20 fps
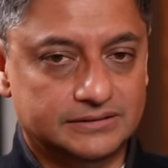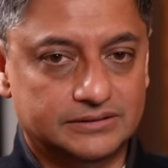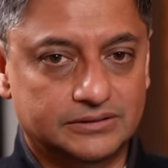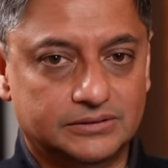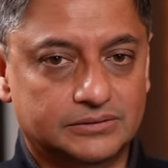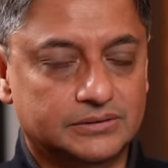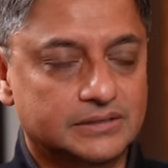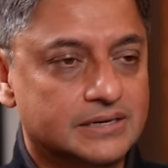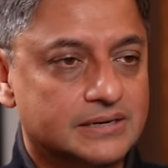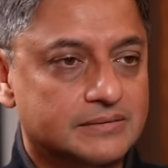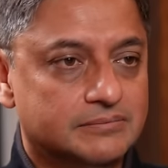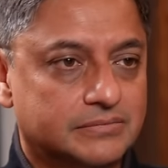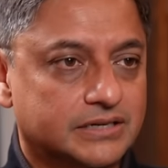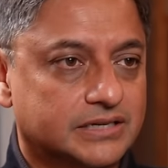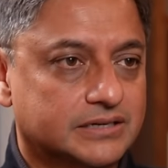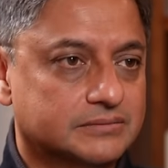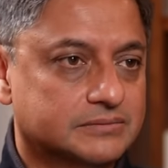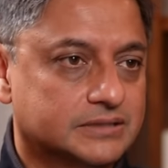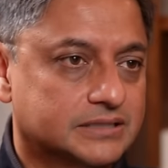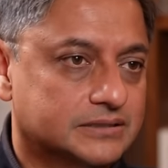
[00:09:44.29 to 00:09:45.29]
you know
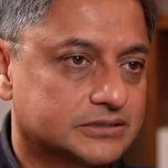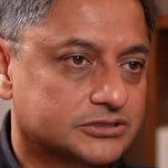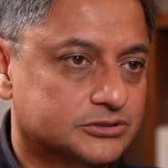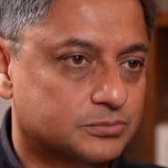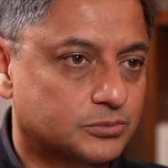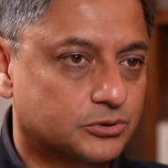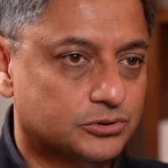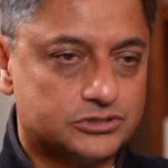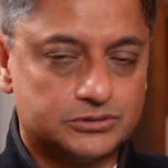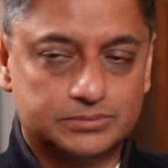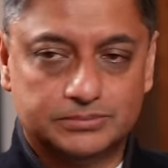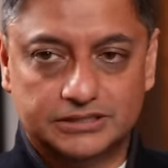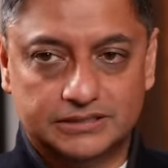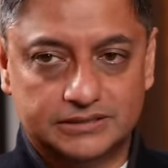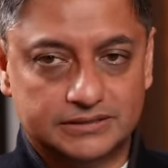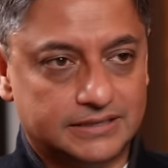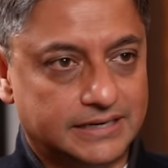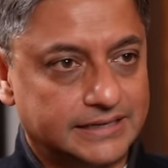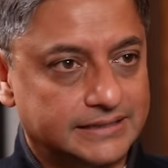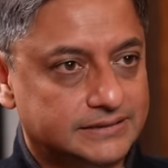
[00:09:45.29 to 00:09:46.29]
becoming a
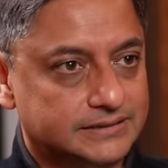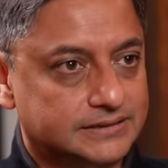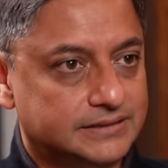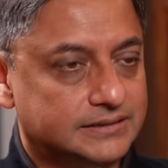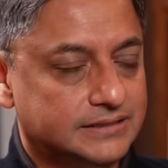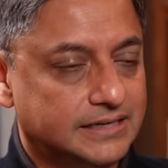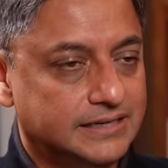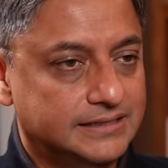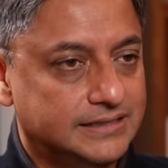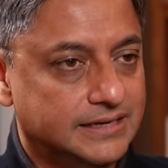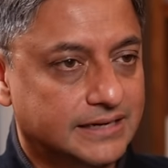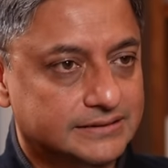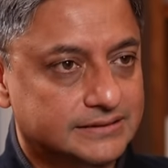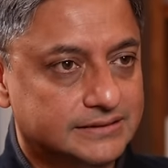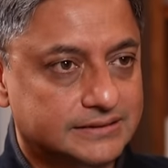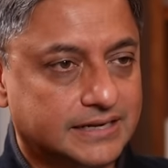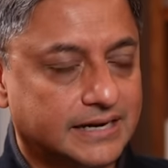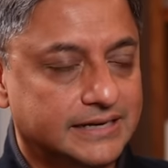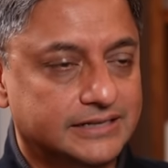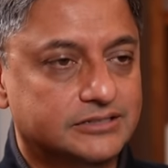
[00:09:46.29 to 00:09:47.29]
sportsman, writer, any
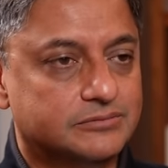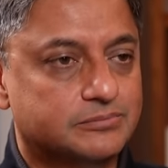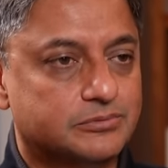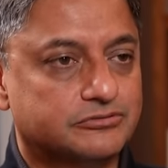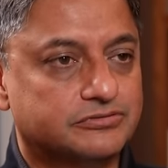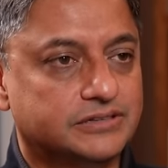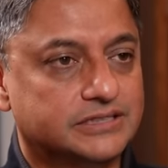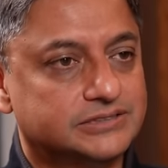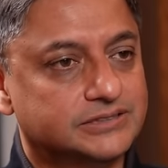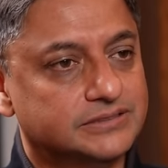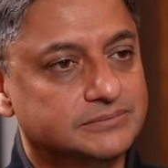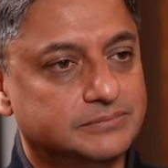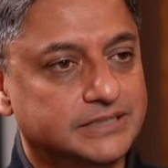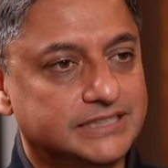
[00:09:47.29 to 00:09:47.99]
other kind of profession.